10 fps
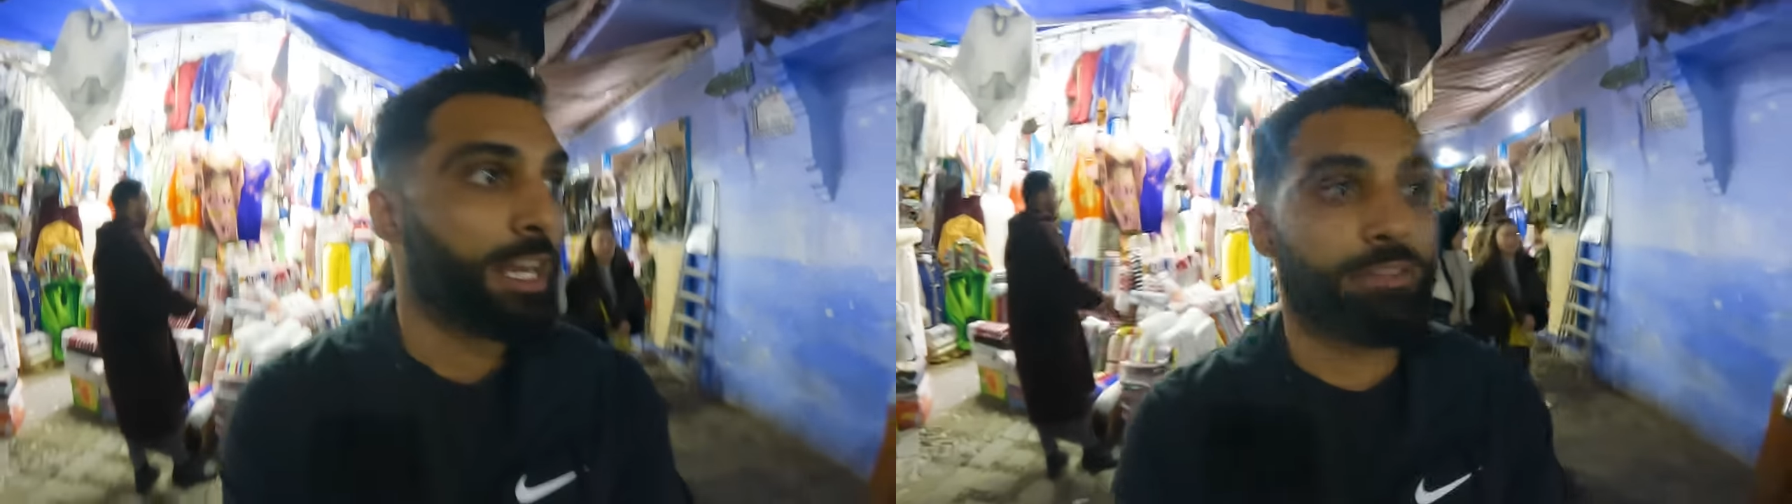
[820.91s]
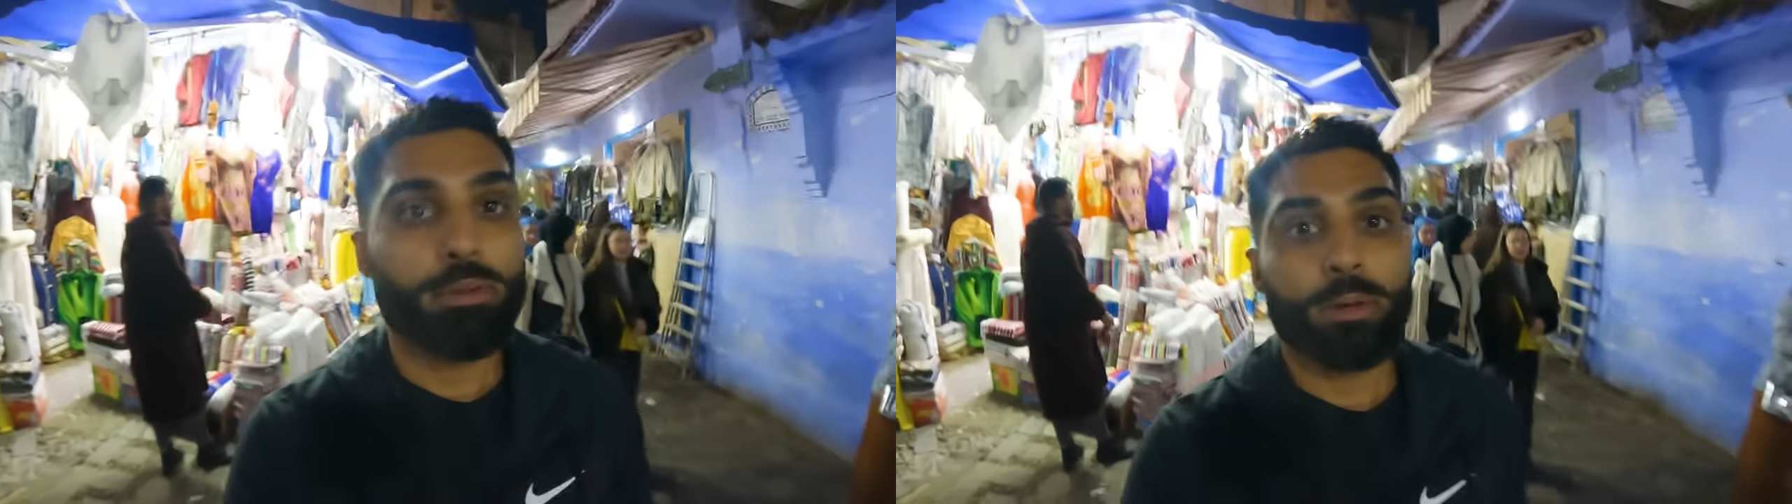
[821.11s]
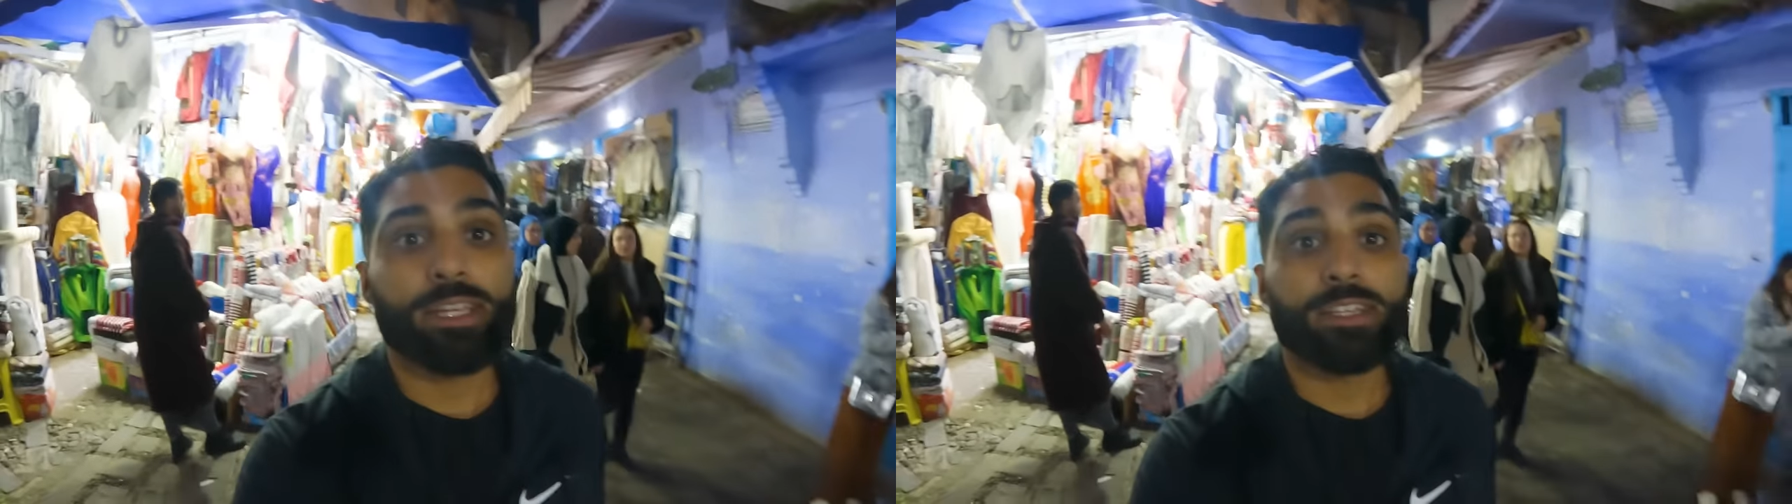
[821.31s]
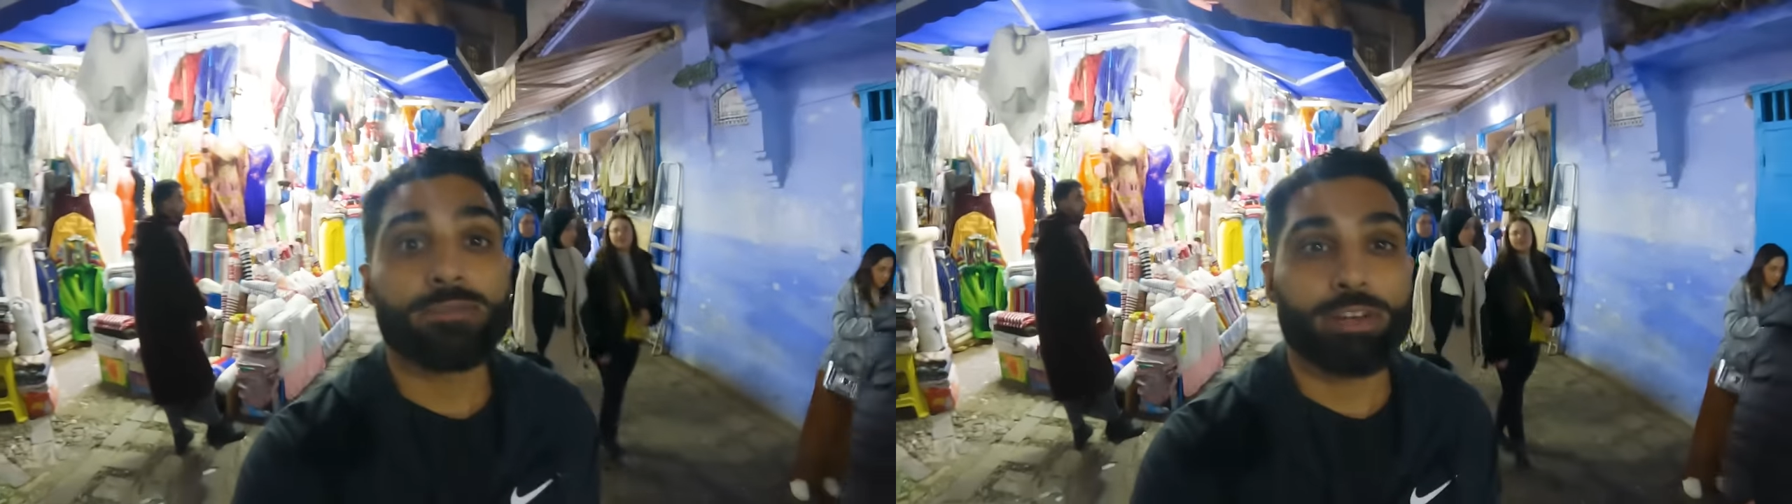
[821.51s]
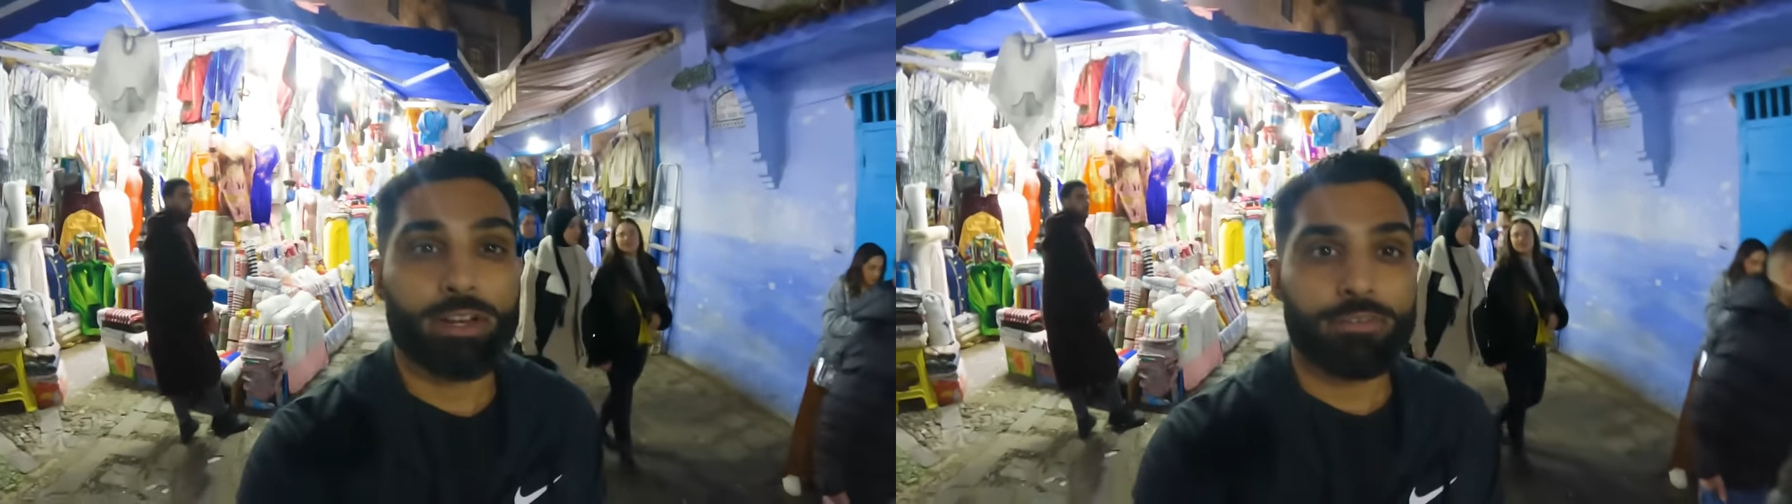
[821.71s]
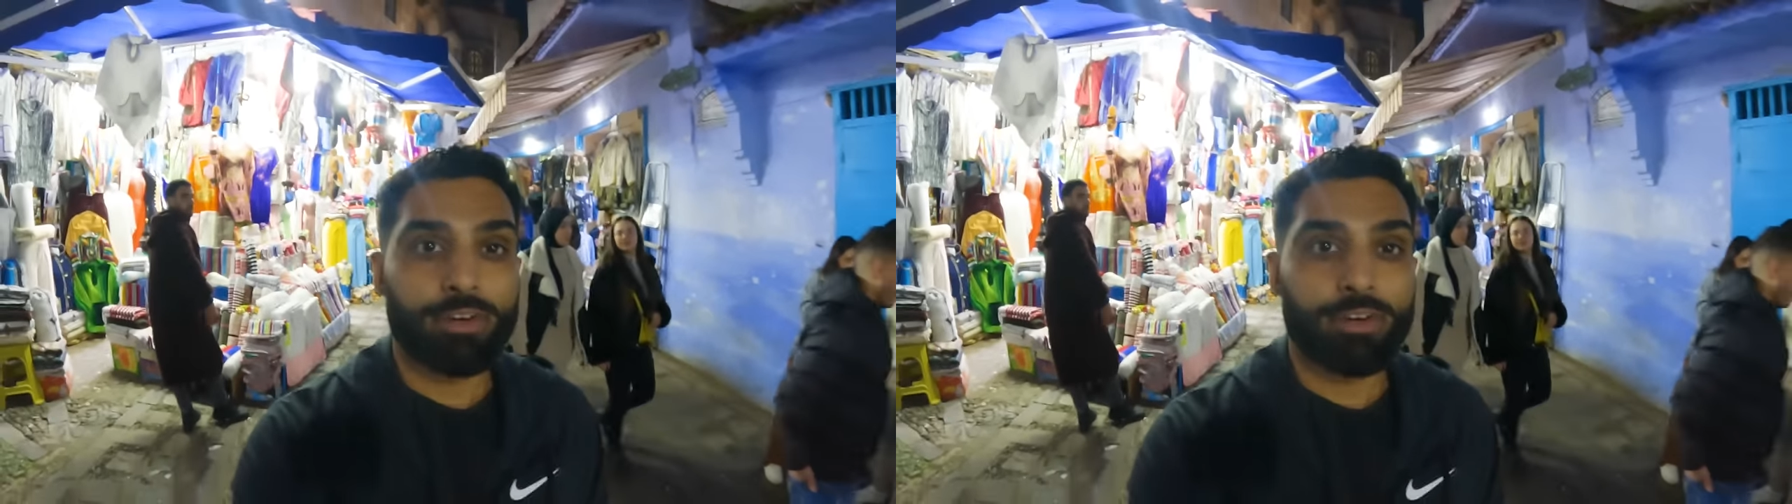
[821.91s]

Everybody is very,